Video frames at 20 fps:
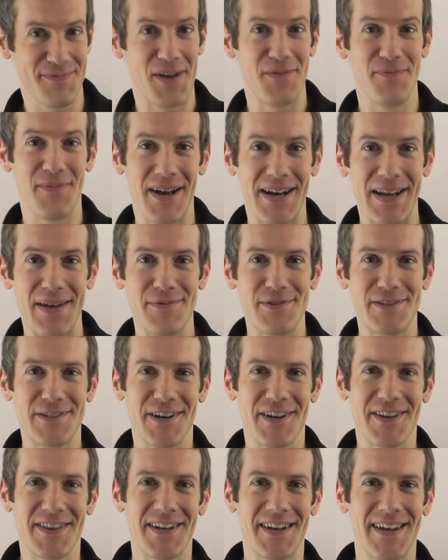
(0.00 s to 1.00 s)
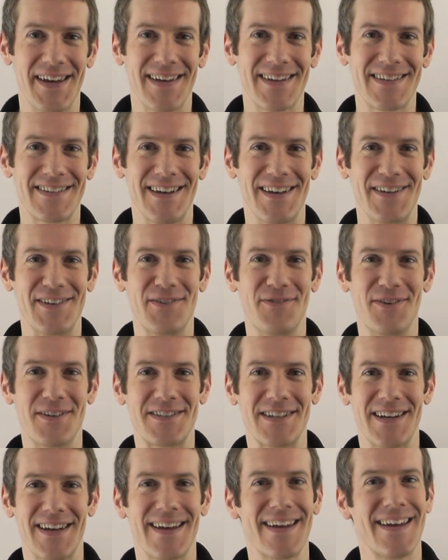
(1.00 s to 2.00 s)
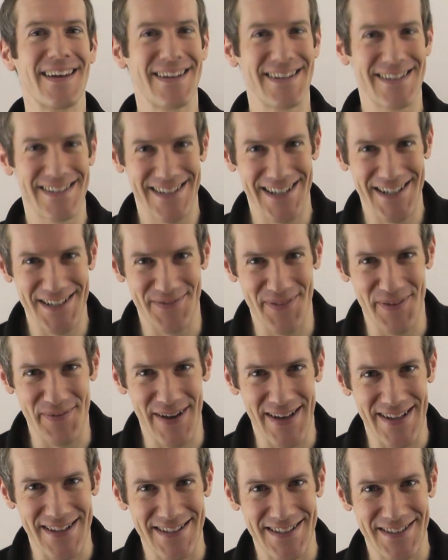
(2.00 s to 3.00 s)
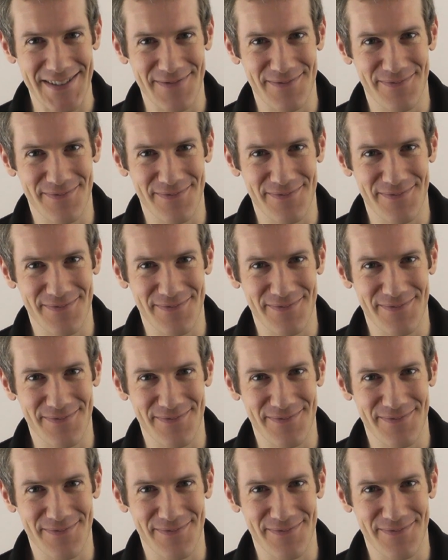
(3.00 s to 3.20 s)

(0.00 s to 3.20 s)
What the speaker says: My name is Jonathan Hicks and you're watching Teach Me Maths.